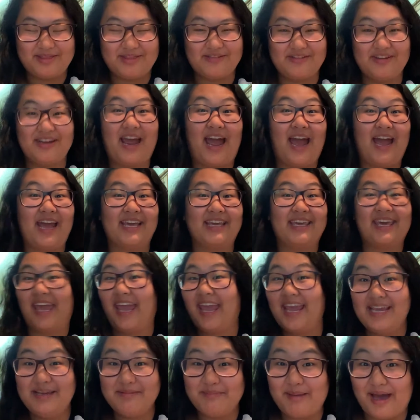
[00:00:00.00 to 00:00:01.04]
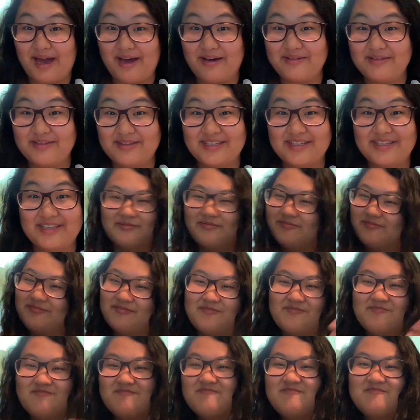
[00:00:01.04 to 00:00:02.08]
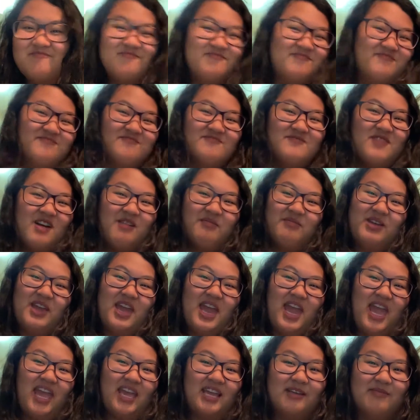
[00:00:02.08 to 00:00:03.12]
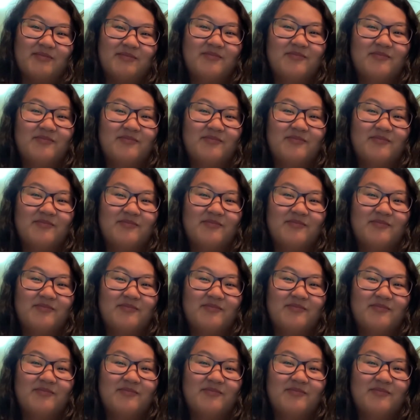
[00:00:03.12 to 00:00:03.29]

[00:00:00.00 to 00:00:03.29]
three, I came out. I'm gay.